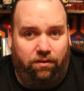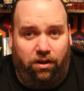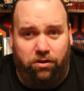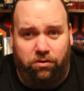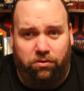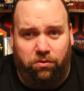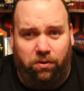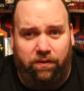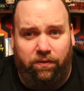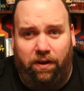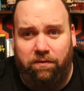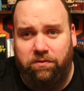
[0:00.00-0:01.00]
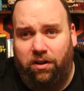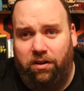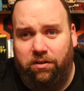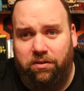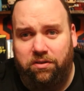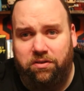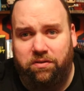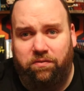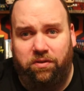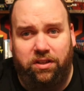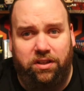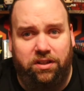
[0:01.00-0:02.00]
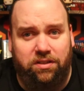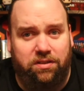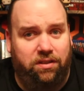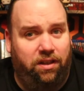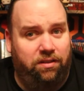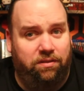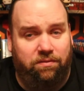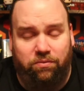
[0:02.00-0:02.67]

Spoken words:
$125 for this, that